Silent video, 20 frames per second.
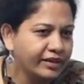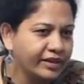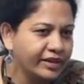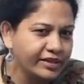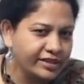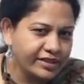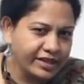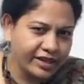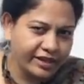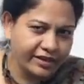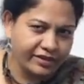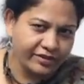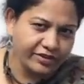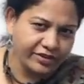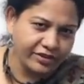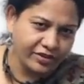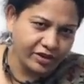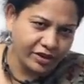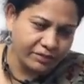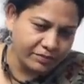It's like you know
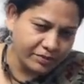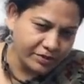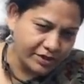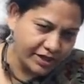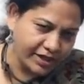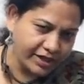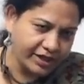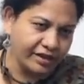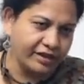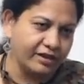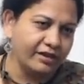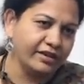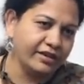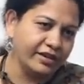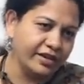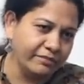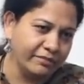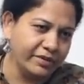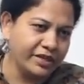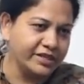you are putting in a
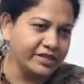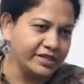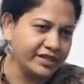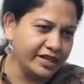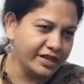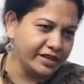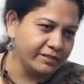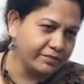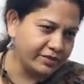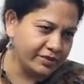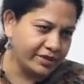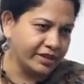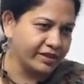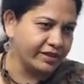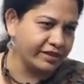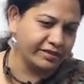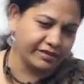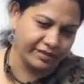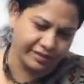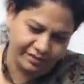in a mixie and putting
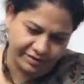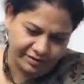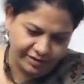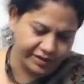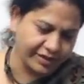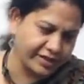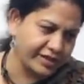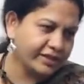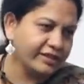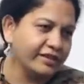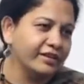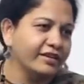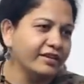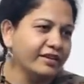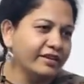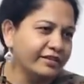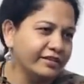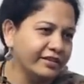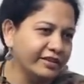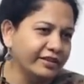in, and getting
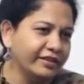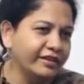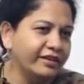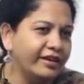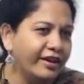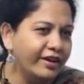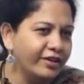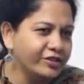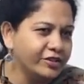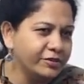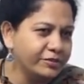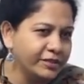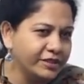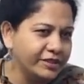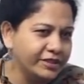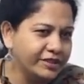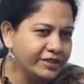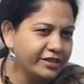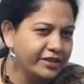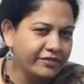the
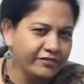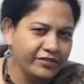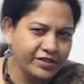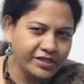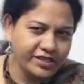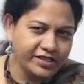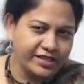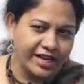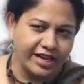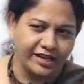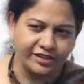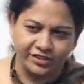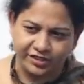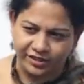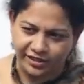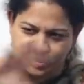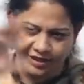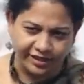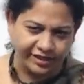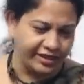output, which is
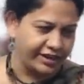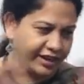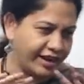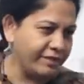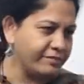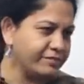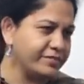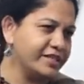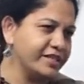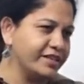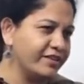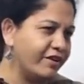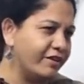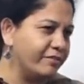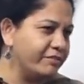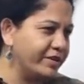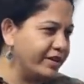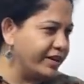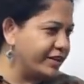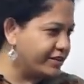actually a clumsy
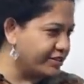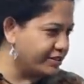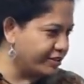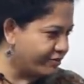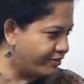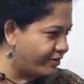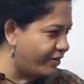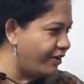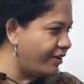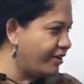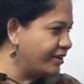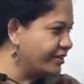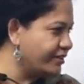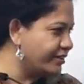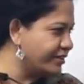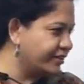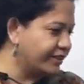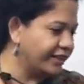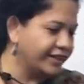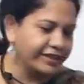combination of all
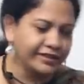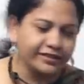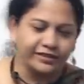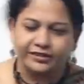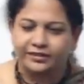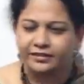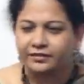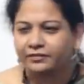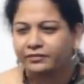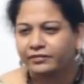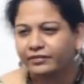those things.